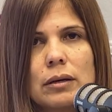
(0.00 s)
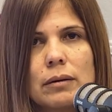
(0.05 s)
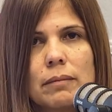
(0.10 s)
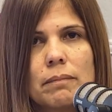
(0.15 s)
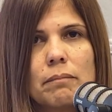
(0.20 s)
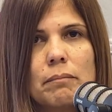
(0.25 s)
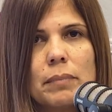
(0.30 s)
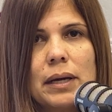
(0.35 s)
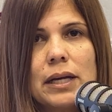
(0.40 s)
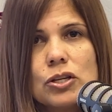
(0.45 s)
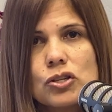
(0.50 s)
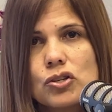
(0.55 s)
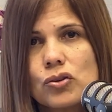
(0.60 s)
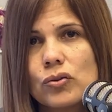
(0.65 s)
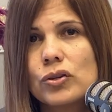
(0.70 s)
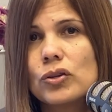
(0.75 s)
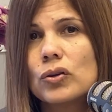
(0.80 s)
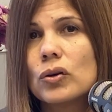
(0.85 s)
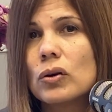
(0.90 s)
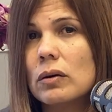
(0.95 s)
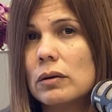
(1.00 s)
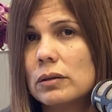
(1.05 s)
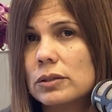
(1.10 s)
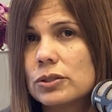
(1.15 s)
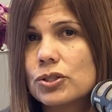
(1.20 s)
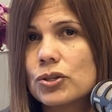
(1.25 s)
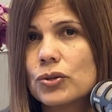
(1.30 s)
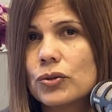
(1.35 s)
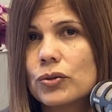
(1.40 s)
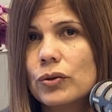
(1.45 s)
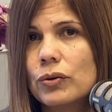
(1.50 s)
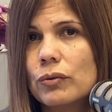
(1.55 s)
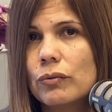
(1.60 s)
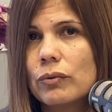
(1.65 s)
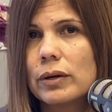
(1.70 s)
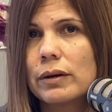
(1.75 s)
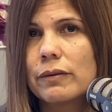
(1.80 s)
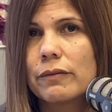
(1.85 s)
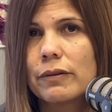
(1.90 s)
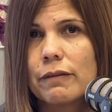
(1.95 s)
make sure you culture
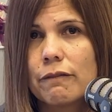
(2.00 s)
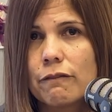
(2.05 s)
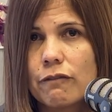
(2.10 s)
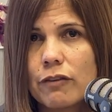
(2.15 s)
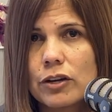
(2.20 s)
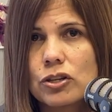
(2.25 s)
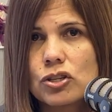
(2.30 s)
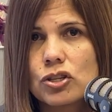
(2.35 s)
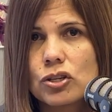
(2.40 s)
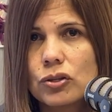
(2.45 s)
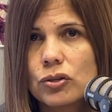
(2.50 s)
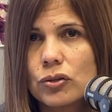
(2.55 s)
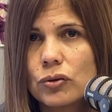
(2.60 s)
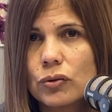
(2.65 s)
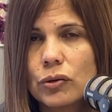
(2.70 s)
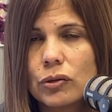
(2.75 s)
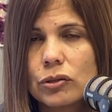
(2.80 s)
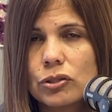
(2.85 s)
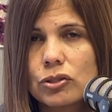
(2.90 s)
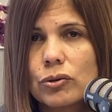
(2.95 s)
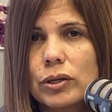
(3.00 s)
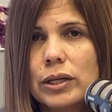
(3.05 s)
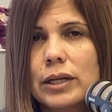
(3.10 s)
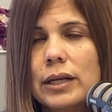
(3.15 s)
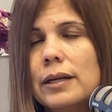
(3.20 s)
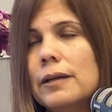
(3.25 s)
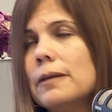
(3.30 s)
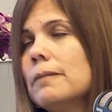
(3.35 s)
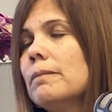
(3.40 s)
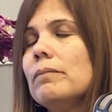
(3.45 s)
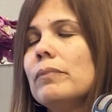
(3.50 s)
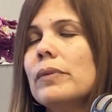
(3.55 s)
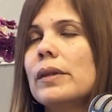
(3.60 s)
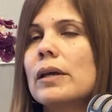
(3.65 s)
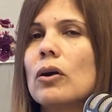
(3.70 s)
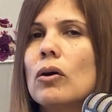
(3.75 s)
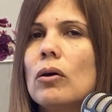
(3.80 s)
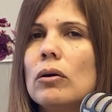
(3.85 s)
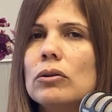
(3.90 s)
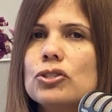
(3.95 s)
whatever infection you're treating,
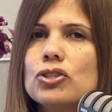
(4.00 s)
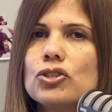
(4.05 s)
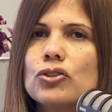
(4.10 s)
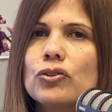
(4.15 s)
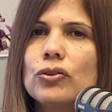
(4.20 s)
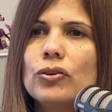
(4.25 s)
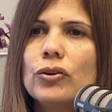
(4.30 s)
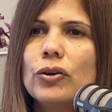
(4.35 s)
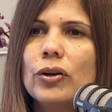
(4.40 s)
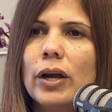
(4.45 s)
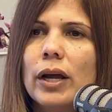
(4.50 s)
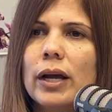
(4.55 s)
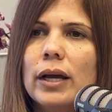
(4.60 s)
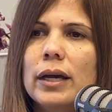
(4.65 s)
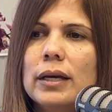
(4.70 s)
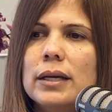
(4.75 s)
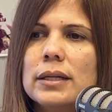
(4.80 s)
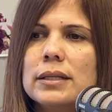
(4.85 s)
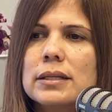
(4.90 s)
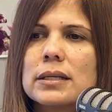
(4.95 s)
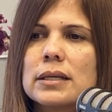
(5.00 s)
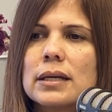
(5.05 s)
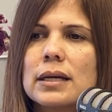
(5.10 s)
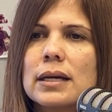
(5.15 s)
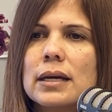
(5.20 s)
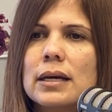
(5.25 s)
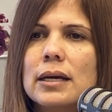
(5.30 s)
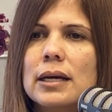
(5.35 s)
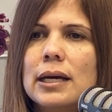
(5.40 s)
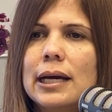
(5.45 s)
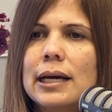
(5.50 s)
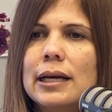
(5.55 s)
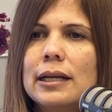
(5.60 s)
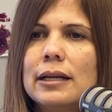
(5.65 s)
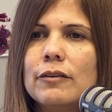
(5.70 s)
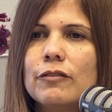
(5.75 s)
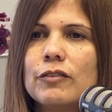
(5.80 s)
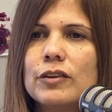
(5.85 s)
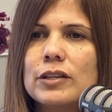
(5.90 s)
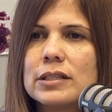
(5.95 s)
culture it, and
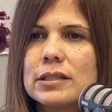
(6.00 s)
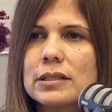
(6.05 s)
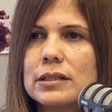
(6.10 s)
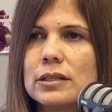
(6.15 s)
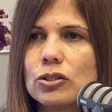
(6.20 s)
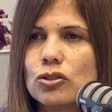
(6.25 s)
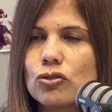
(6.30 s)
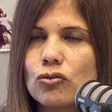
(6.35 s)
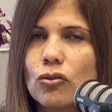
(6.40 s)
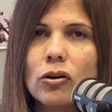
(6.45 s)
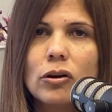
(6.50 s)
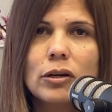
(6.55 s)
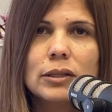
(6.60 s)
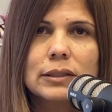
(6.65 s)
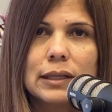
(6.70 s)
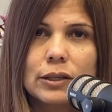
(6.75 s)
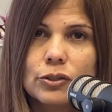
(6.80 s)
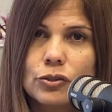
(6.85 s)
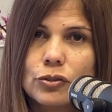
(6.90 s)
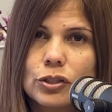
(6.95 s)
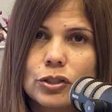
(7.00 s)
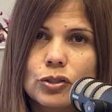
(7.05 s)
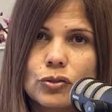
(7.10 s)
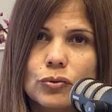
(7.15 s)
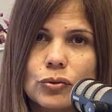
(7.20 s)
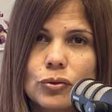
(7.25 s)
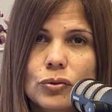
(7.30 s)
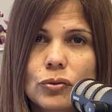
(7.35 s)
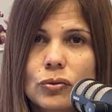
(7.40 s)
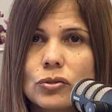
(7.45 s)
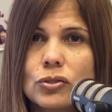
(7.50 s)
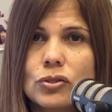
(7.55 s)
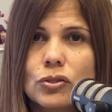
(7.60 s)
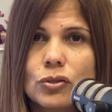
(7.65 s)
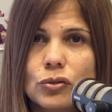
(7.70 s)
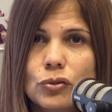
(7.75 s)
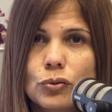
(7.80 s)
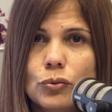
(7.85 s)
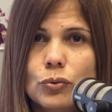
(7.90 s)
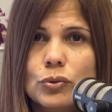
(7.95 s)
if it's the drug that you need to use, you
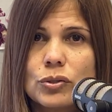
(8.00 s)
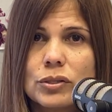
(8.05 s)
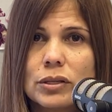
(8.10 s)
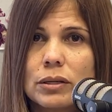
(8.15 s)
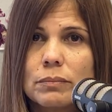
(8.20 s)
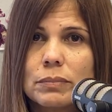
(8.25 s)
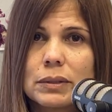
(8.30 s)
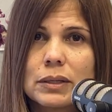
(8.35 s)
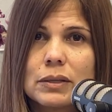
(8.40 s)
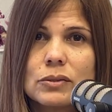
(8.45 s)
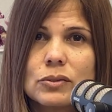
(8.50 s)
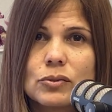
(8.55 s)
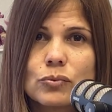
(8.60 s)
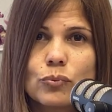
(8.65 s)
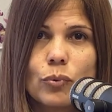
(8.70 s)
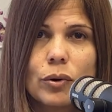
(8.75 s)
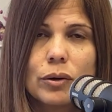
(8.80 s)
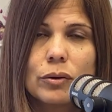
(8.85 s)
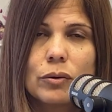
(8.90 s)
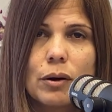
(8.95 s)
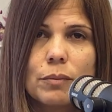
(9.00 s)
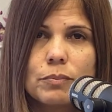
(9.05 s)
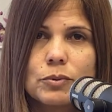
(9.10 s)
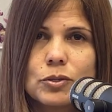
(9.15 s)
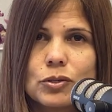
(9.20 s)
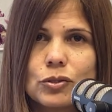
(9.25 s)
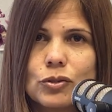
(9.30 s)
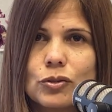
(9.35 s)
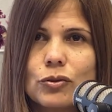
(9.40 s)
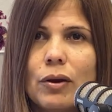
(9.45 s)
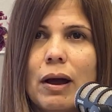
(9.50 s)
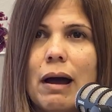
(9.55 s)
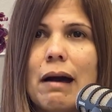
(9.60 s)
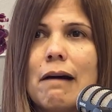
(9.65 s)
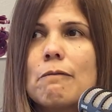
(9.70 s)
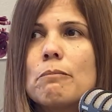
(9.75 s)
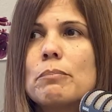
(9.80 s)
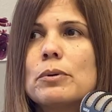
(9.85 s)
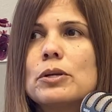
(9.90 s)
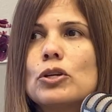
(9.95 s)
use it because what option you
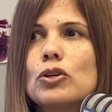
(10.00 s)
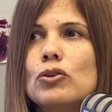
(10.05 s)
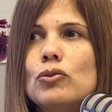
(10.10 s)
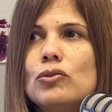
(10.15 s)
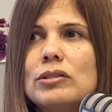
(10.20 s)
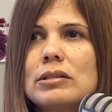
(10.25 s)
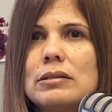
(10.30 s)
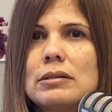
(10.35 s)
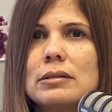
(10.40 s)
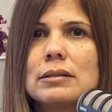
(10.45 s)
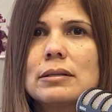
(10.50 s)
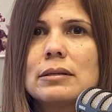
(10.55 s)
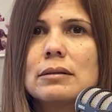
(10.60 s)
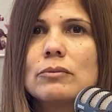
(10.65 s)
have, but use it at the